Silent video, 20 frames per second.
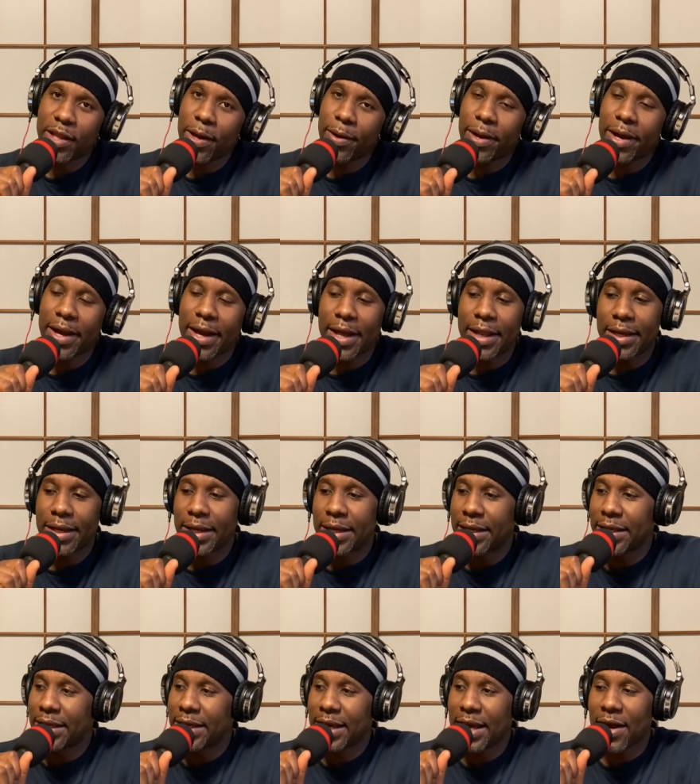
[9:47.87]
I got
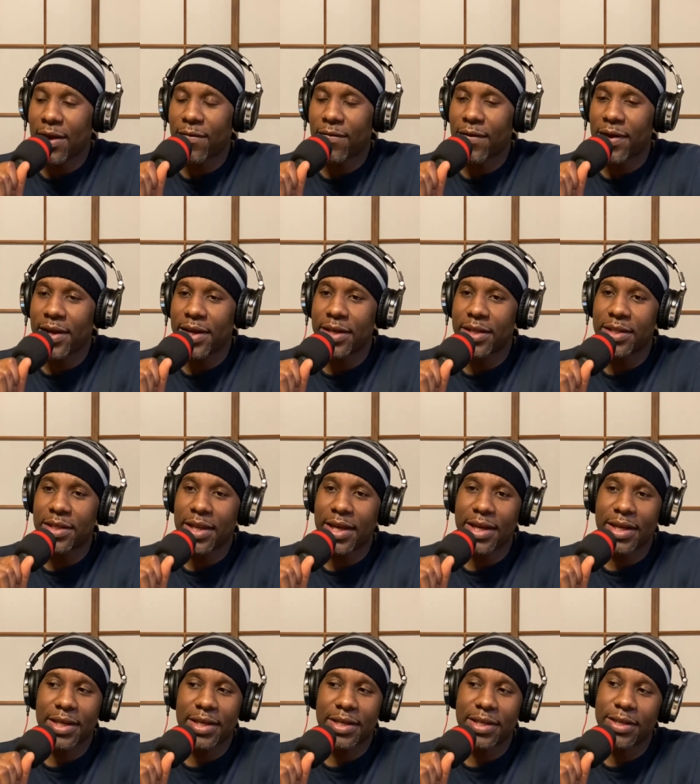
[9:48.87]
lucky and got right
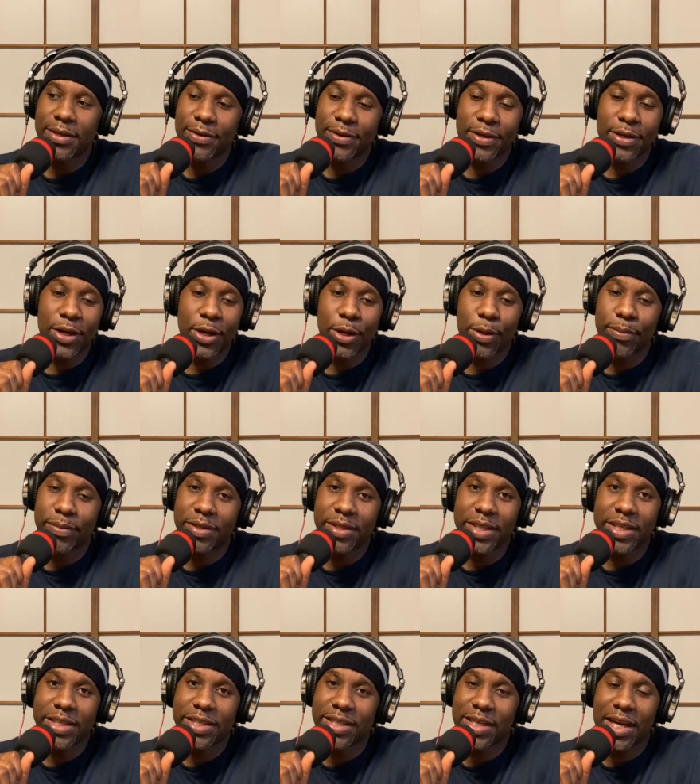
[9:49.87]
like a year ago, but
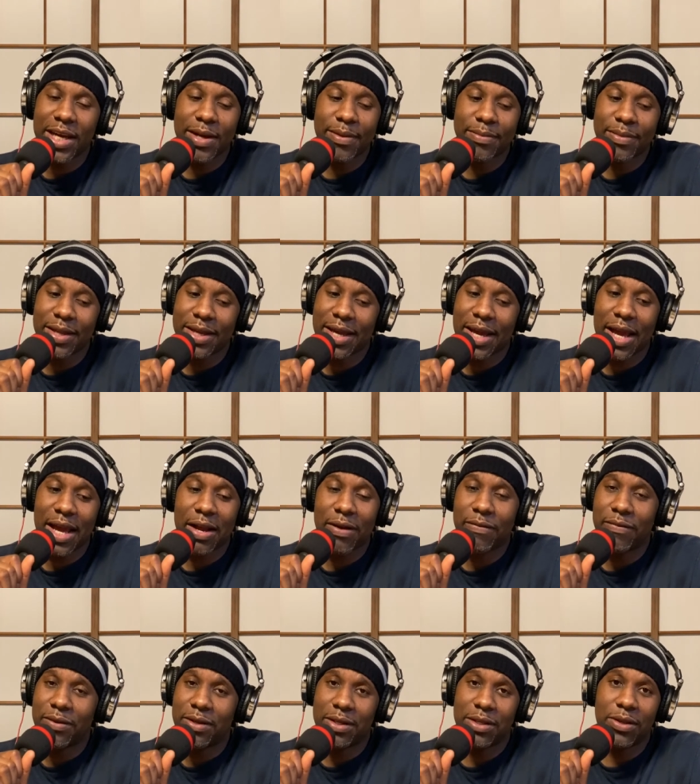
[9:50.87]
this time, like I
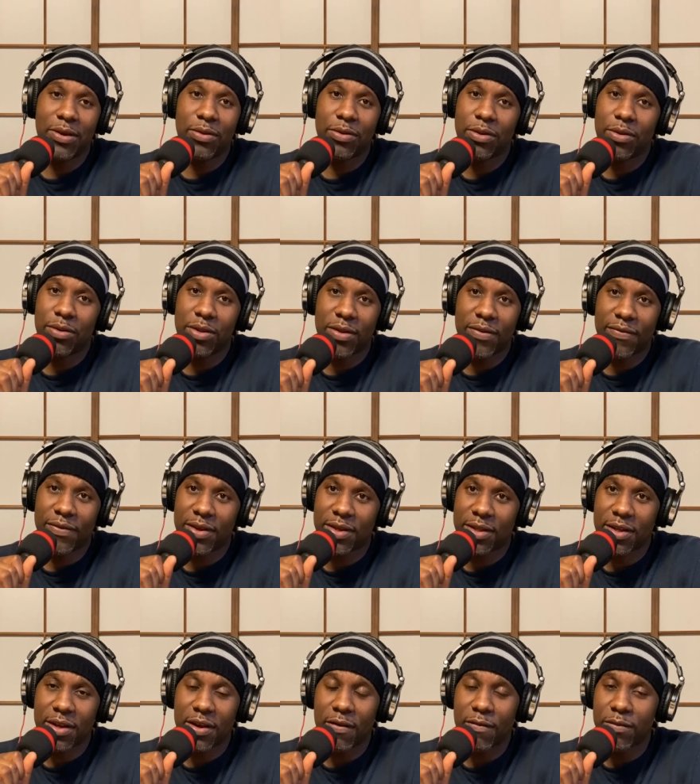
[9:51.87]
really don't know what the fuck
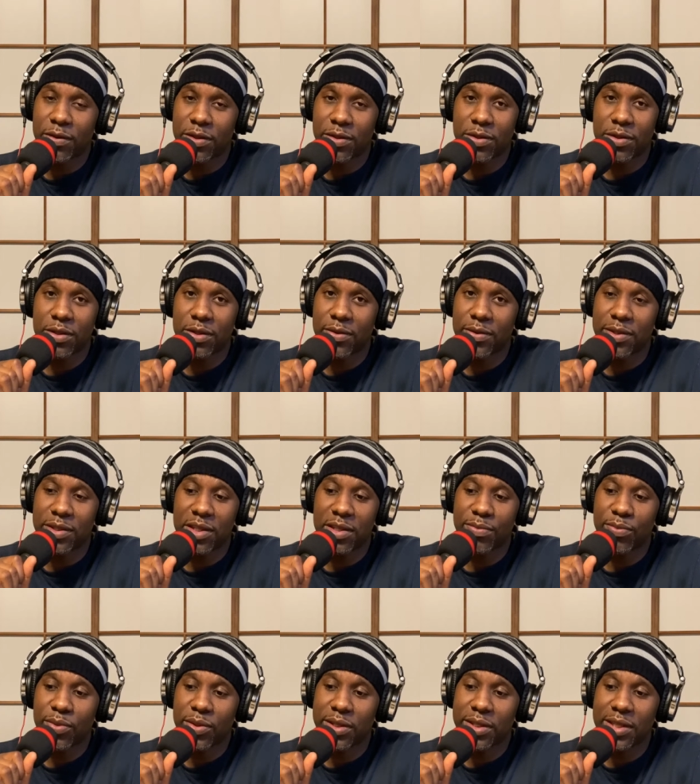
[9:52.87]
the government's going to do at this
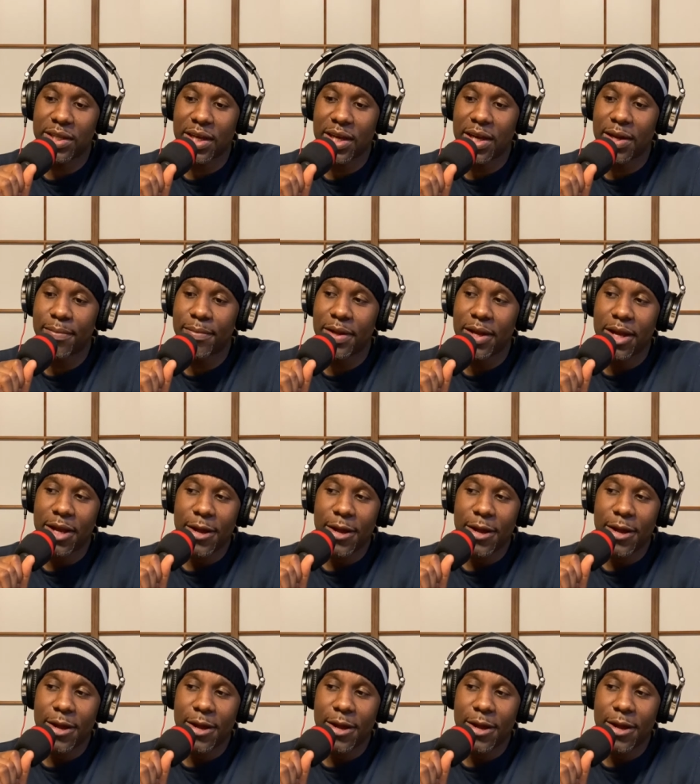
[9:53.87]
point in time.